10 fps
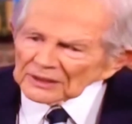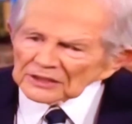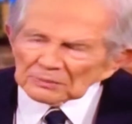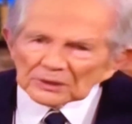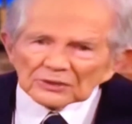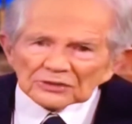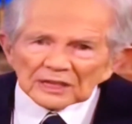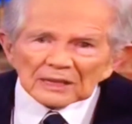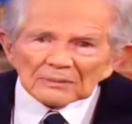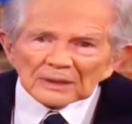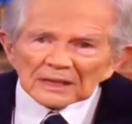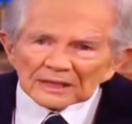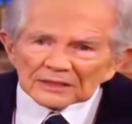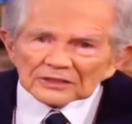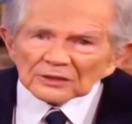bugs, but those
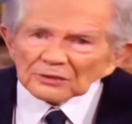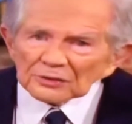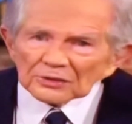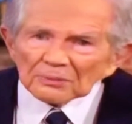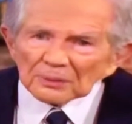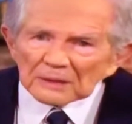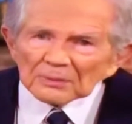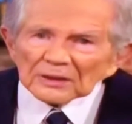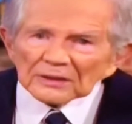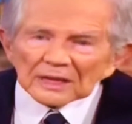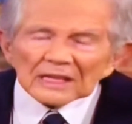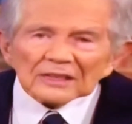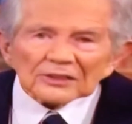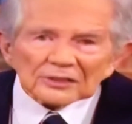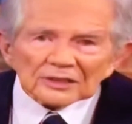antibiotics go through to people, and they
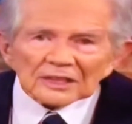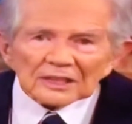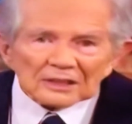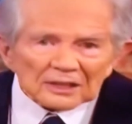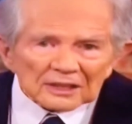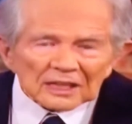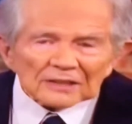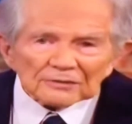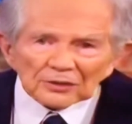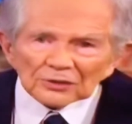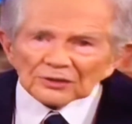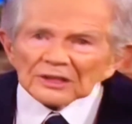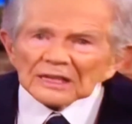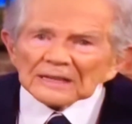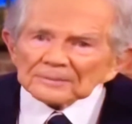in turn kill our gut
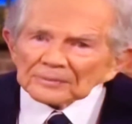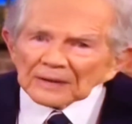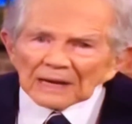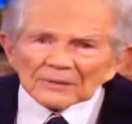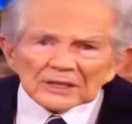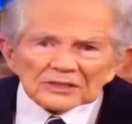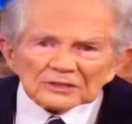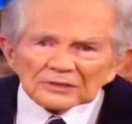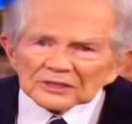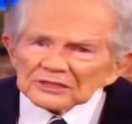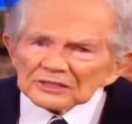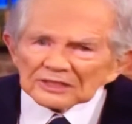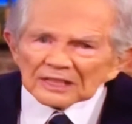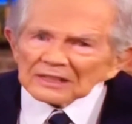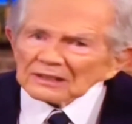flora. It's a
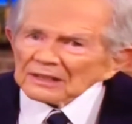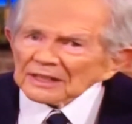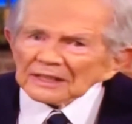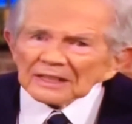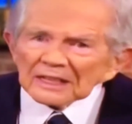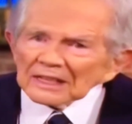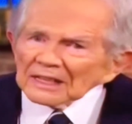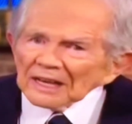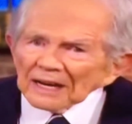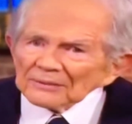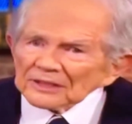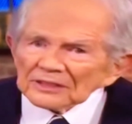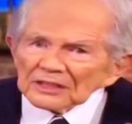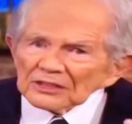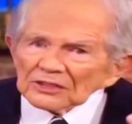vicious cycle, and I'm
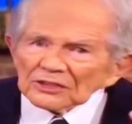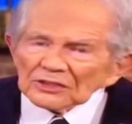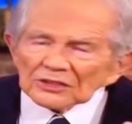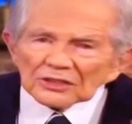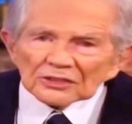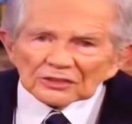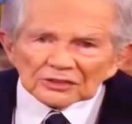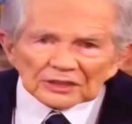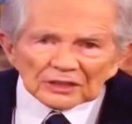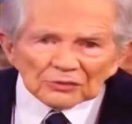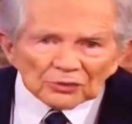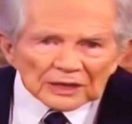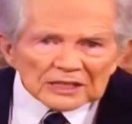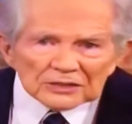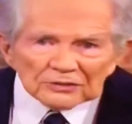telling you, you're looking at
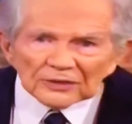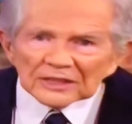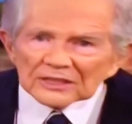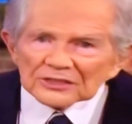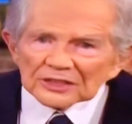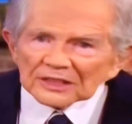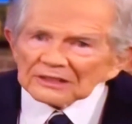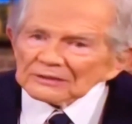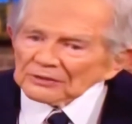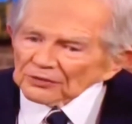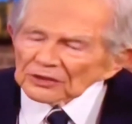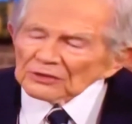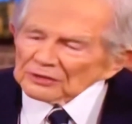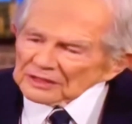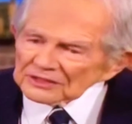range-fed chicken,
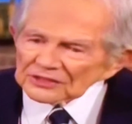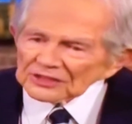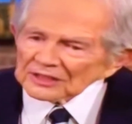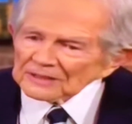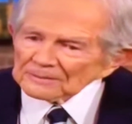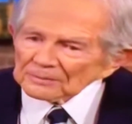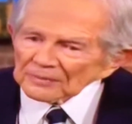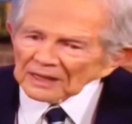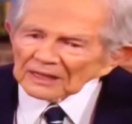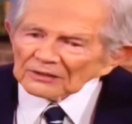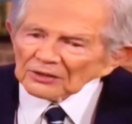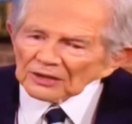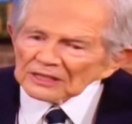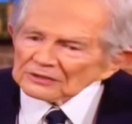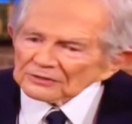free-range chicken, and
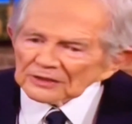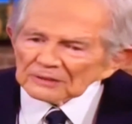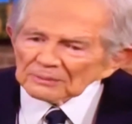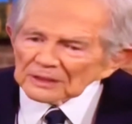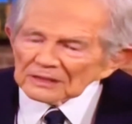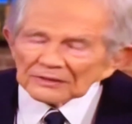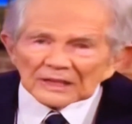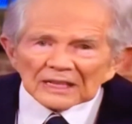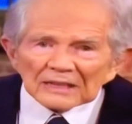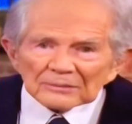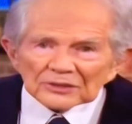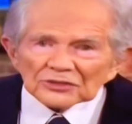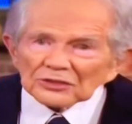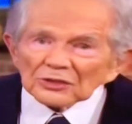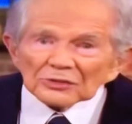grass-fed beef,
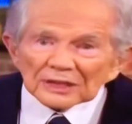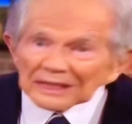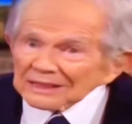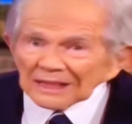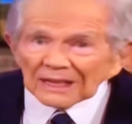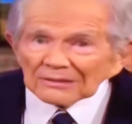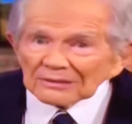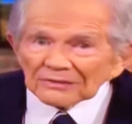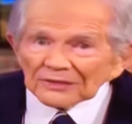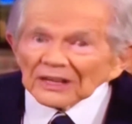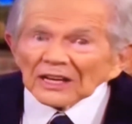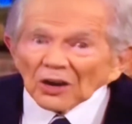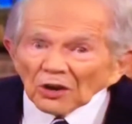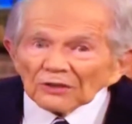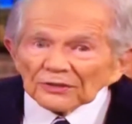but you don't get that very
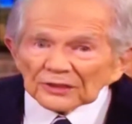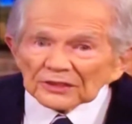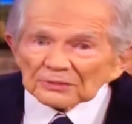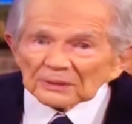often,